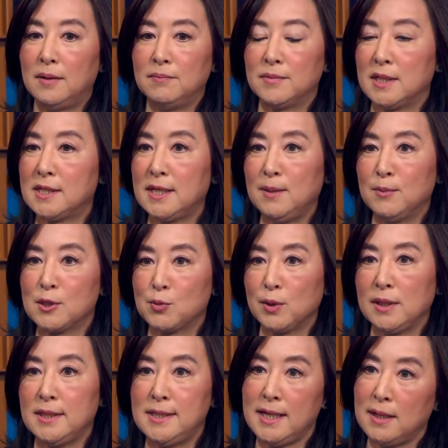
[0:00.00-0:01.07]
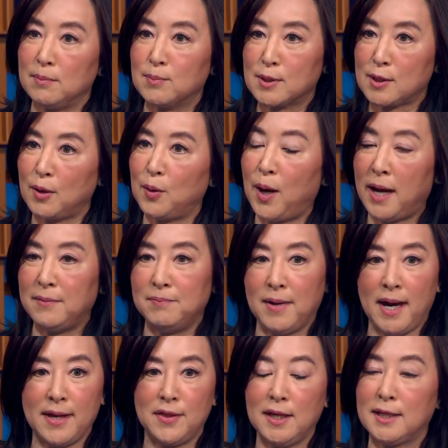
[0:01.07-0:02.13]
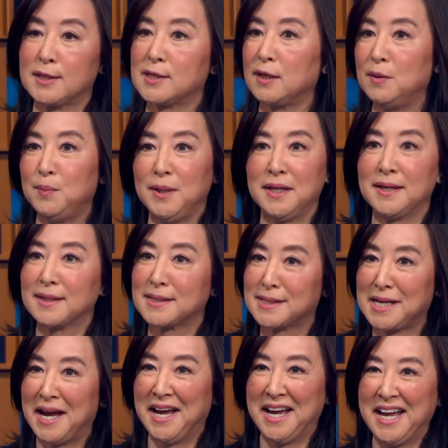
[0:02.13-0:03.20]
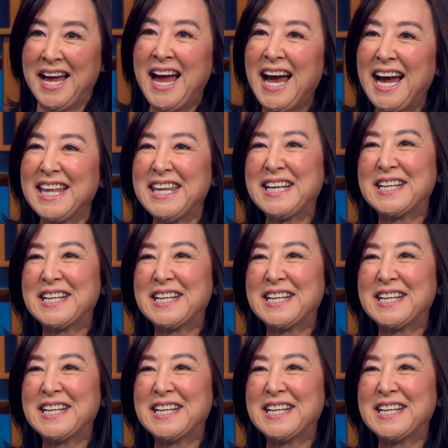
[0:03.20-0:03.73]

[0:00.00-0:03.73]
the team is really deep, so I think it's going to be an exciting